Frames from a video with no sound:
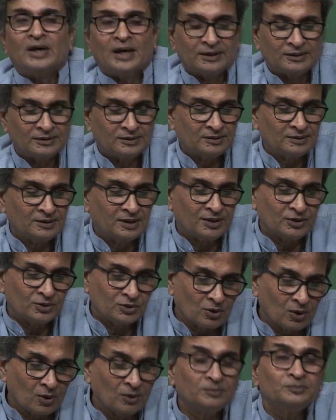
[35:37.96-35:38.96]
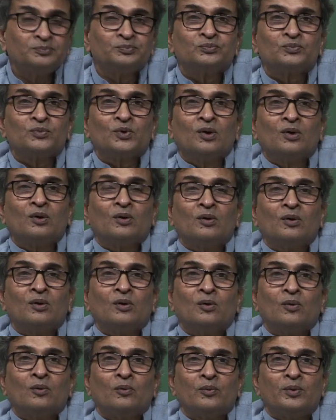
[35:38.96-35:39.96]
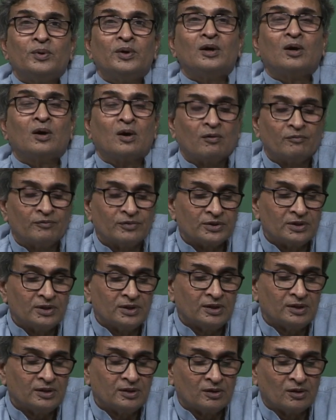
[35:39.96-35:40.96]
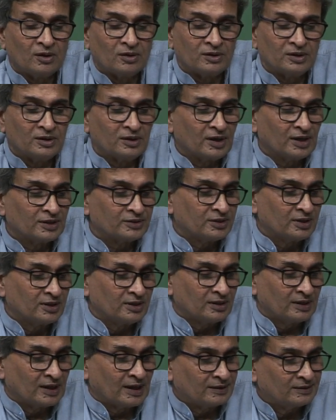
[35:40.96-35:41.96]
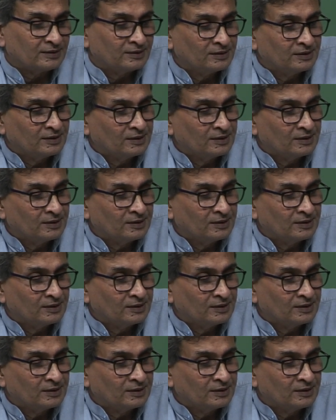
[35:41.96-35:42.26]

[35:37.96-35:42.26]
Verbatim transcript: that. And so, we are obviously not interested in that.